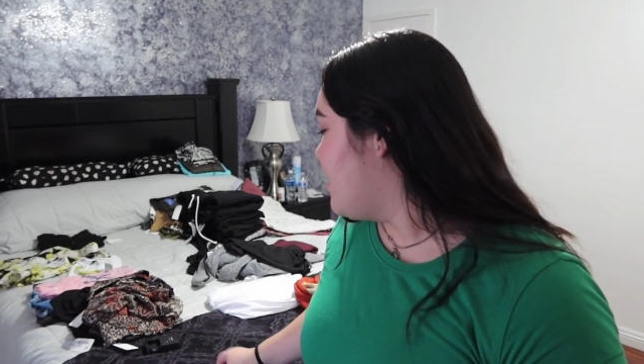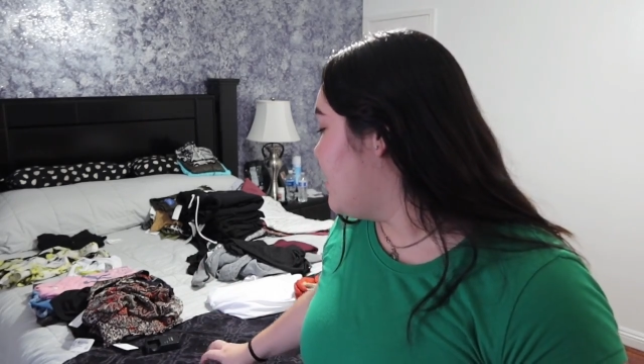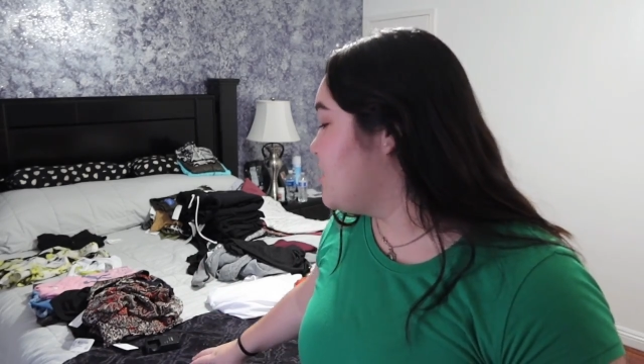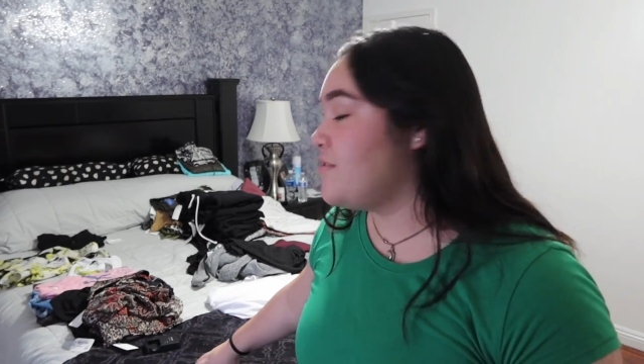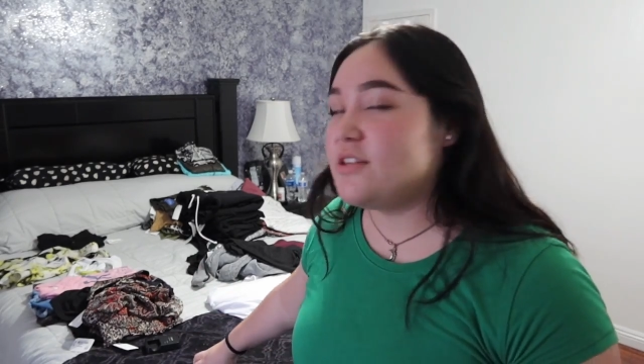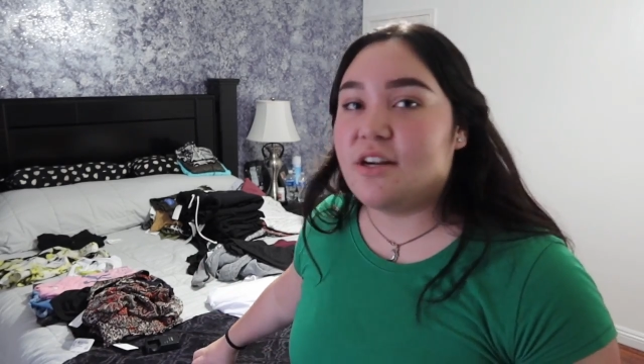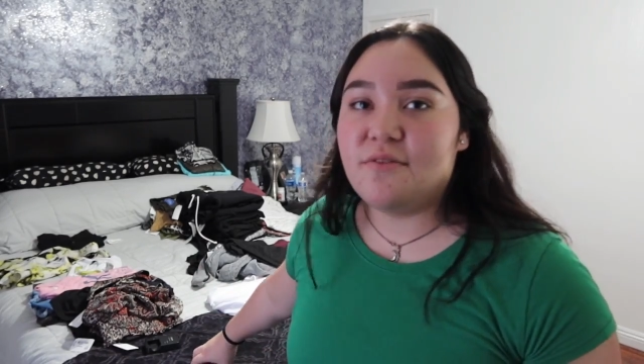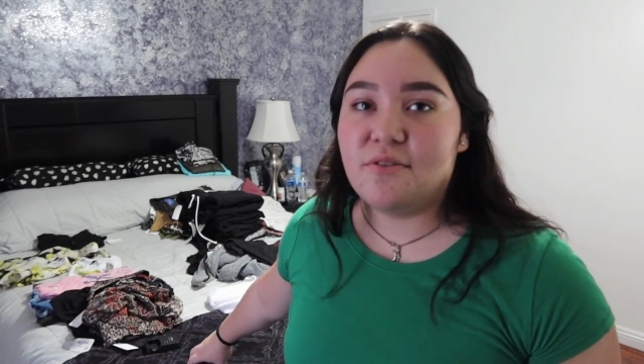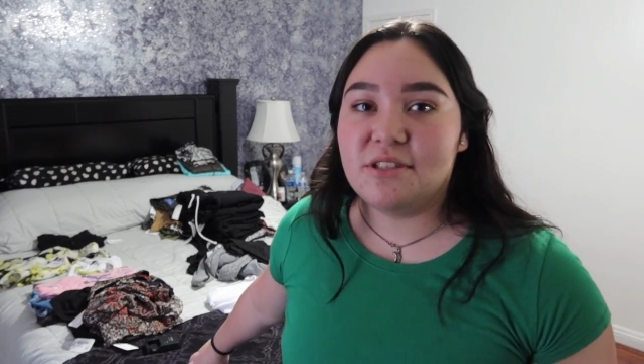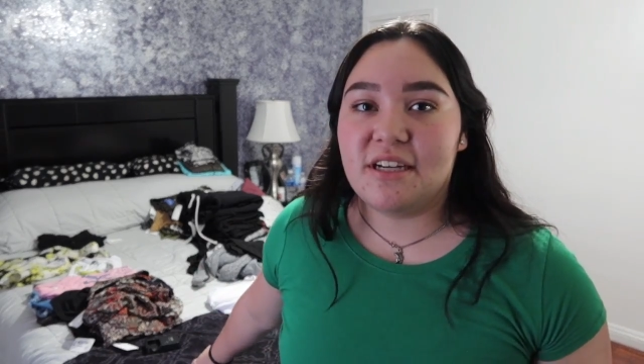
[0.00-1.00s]
And she started
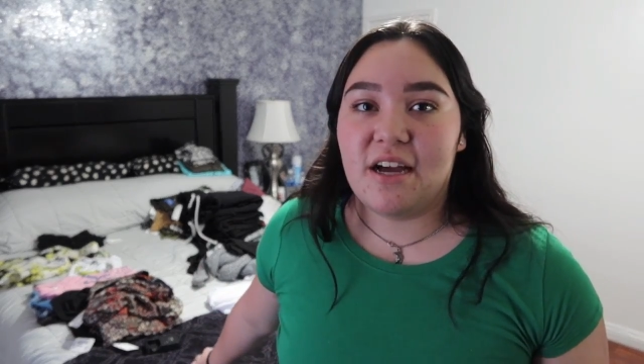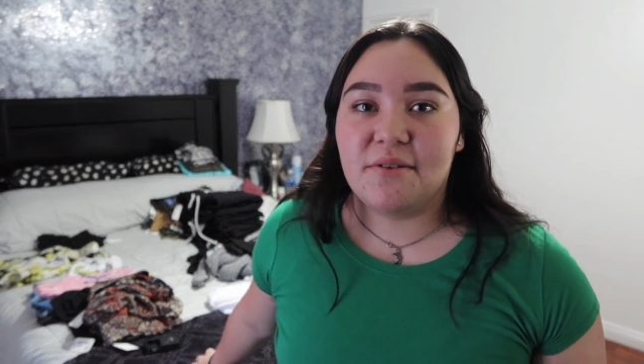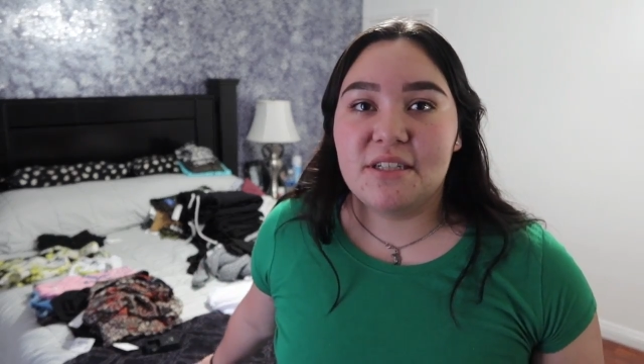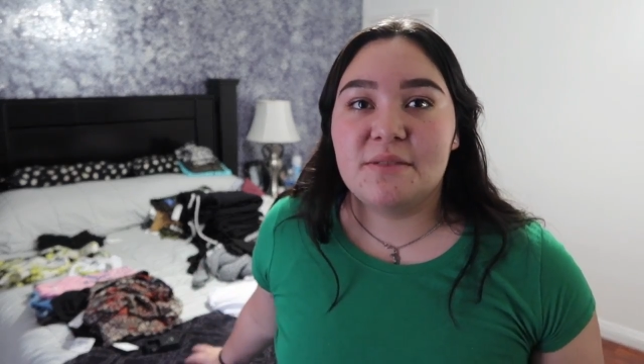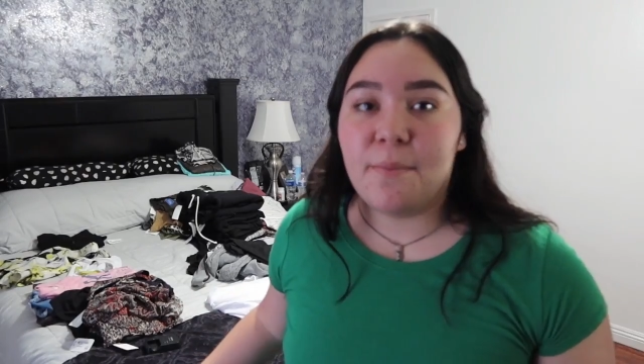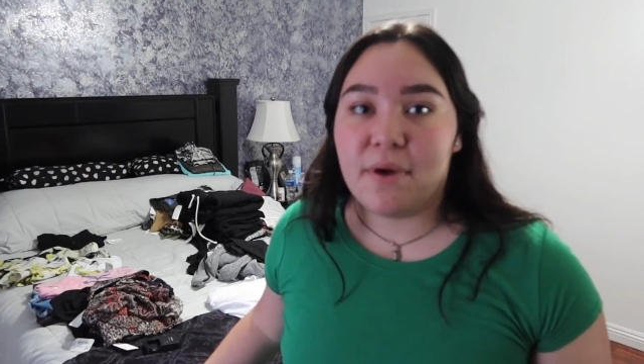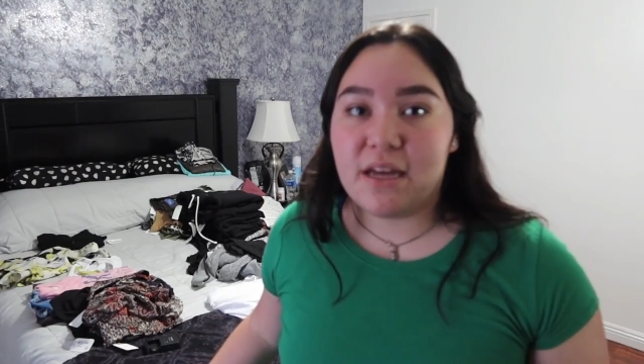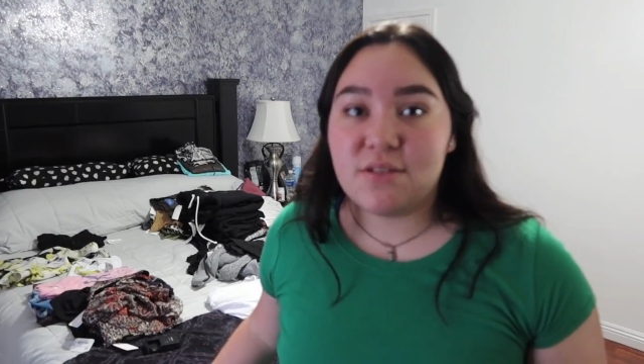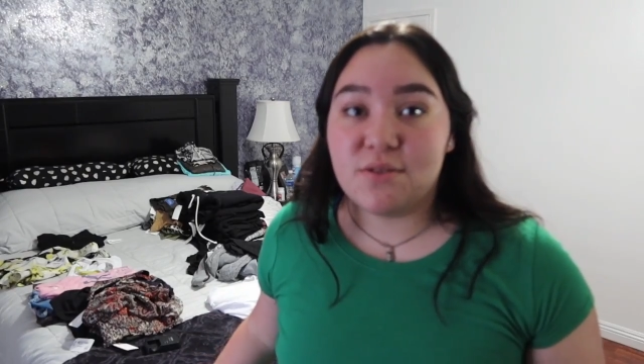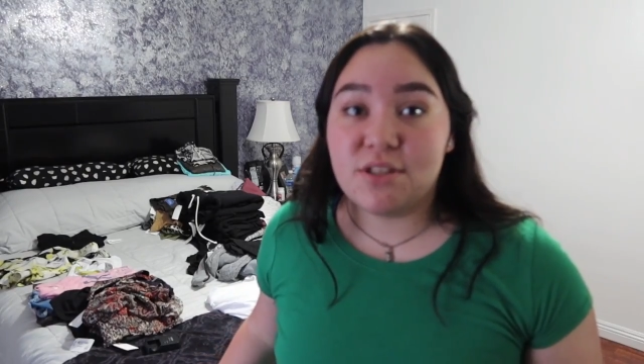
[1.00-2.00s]
folding ours, but
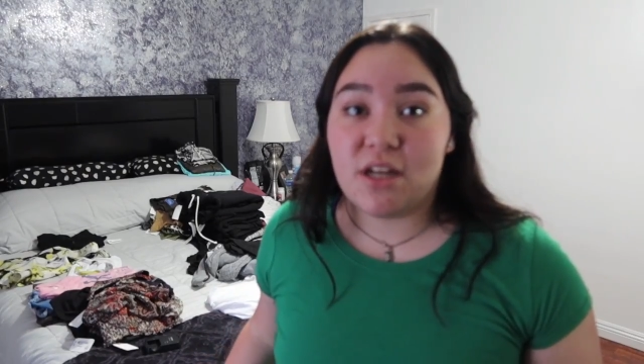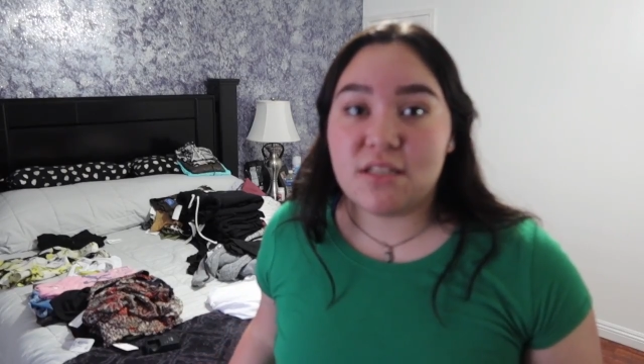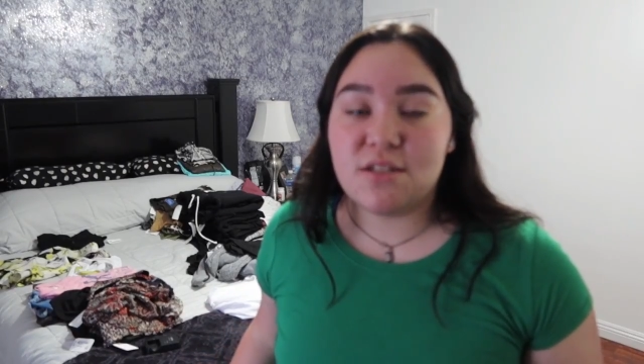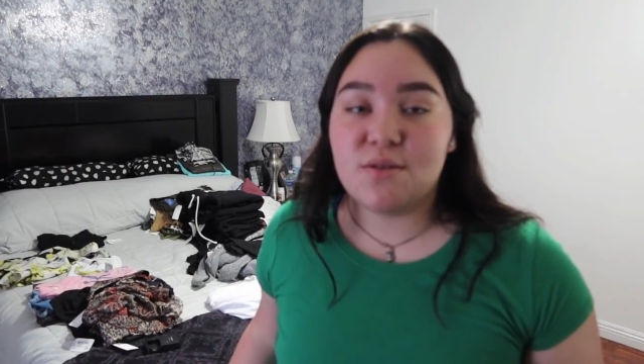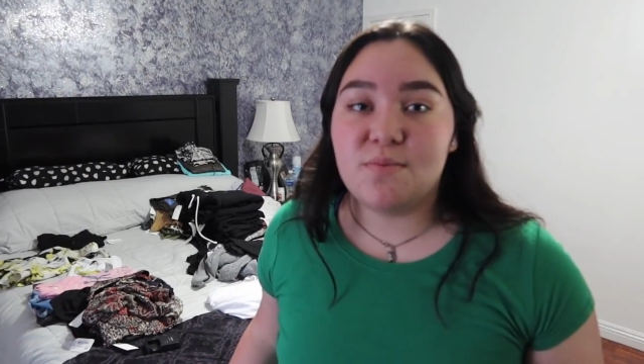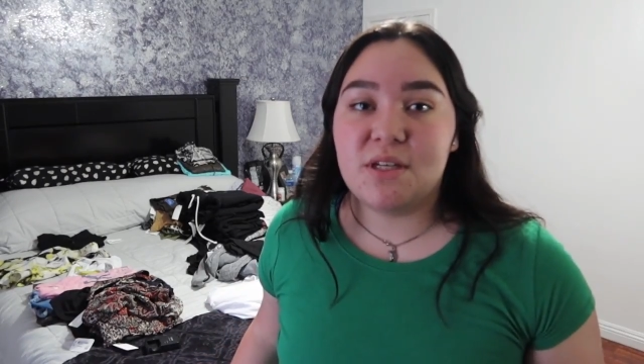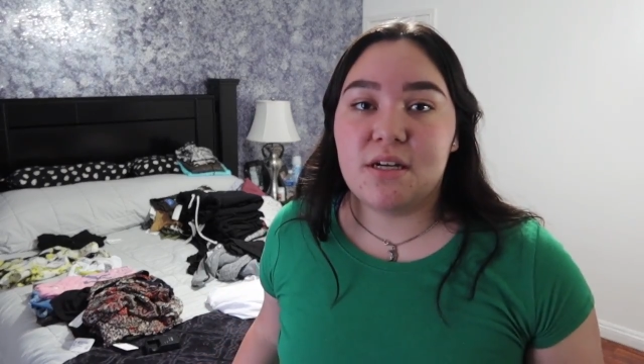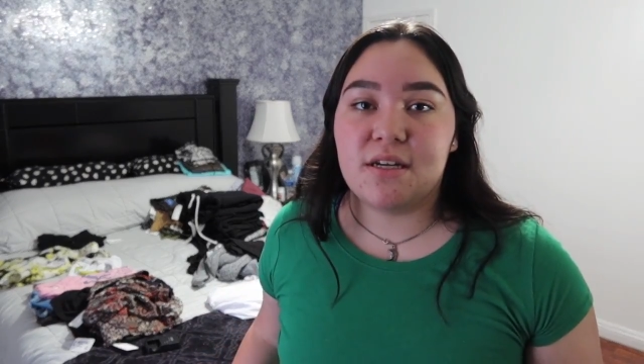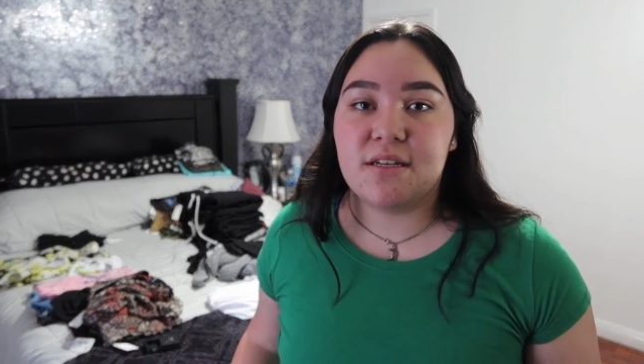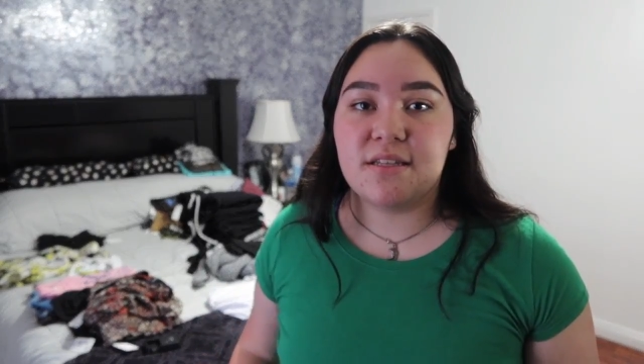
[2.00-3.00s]
I told her not to
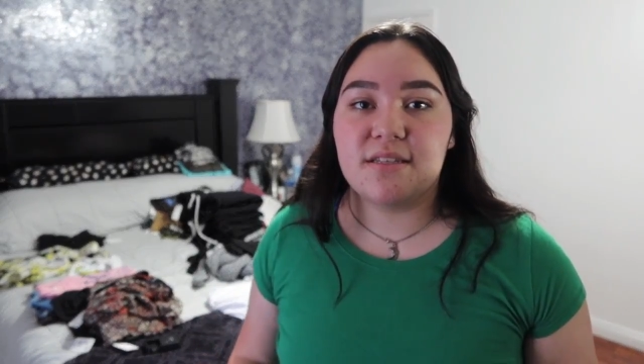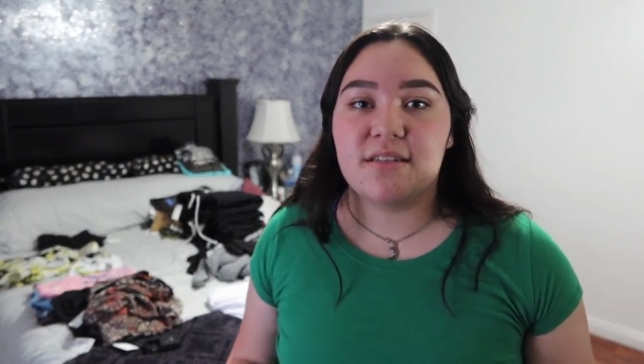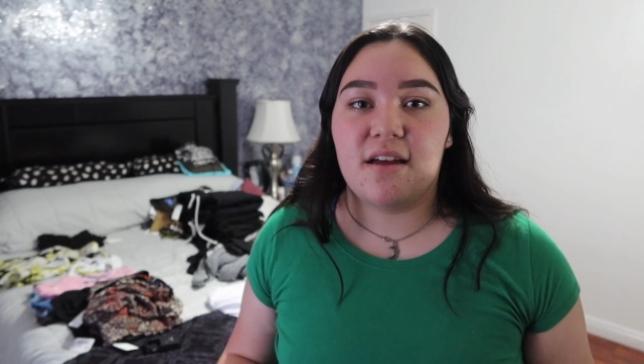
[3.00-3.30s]
because